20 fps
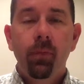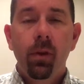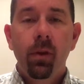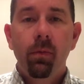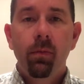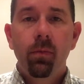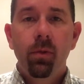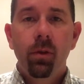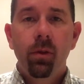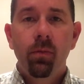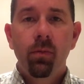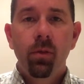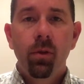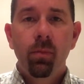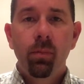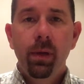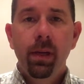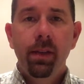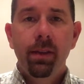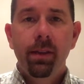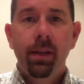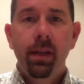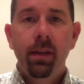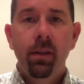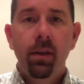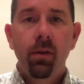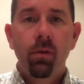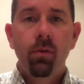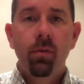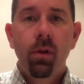The big
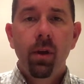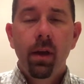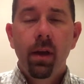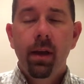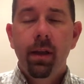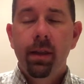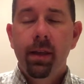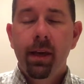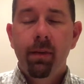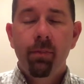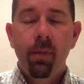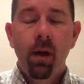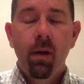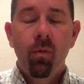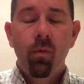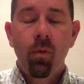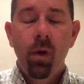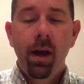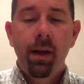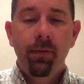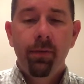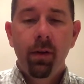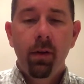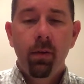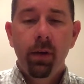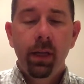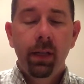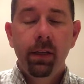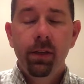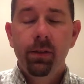thing though that my wife
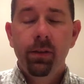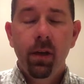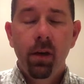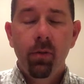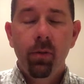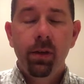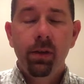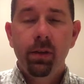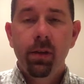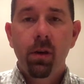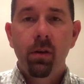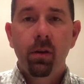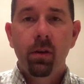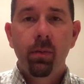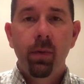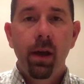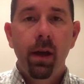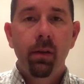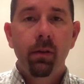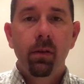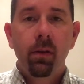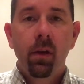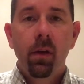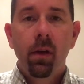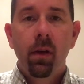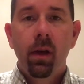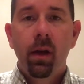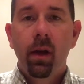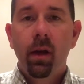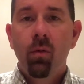Alicia always talked about
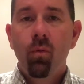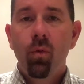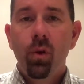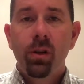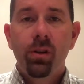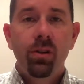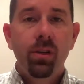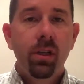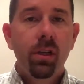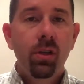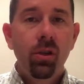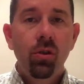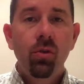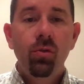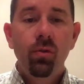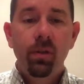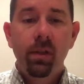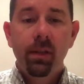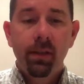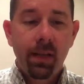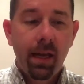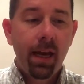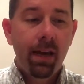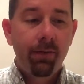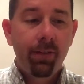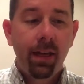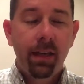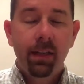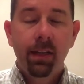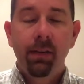when she used this kind
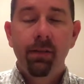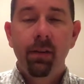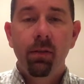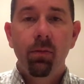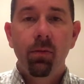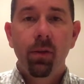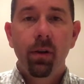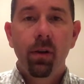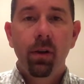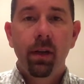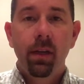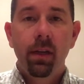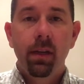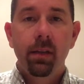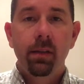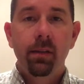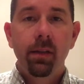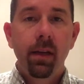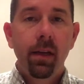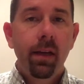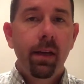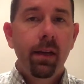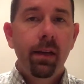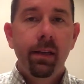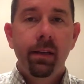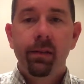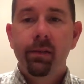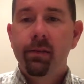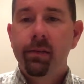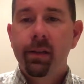of activity with her kids
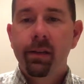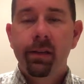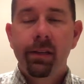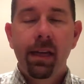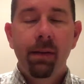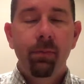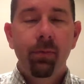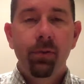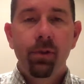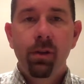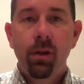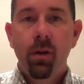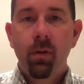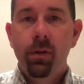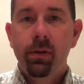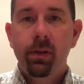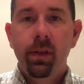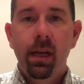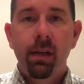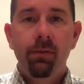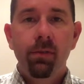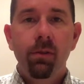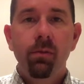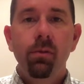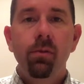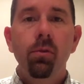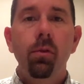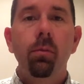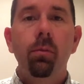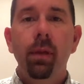is the example she always gave. She
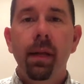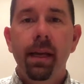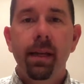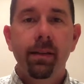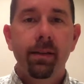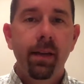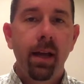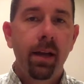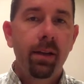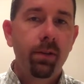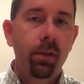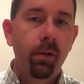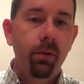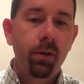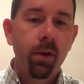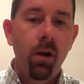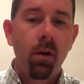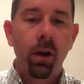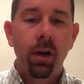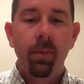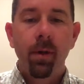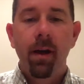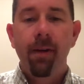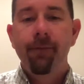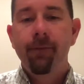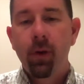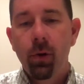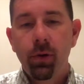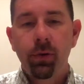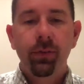was doing plant science. They were talking
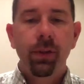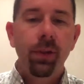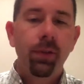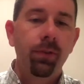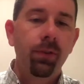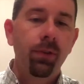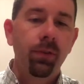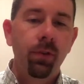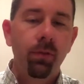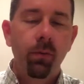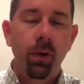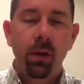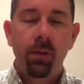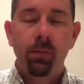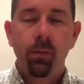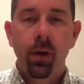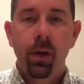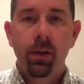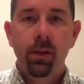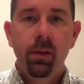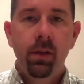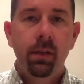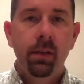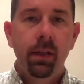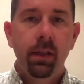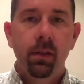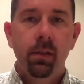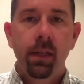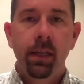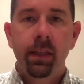about photosynthesis and respiration and
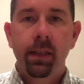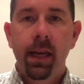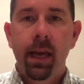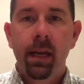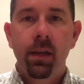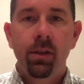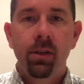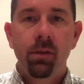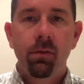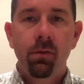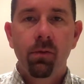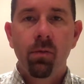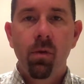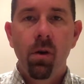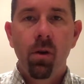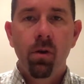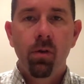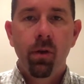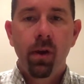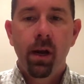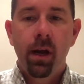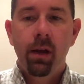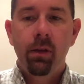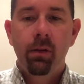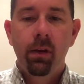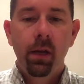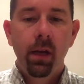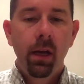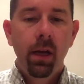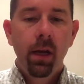things like that, and she was walking around.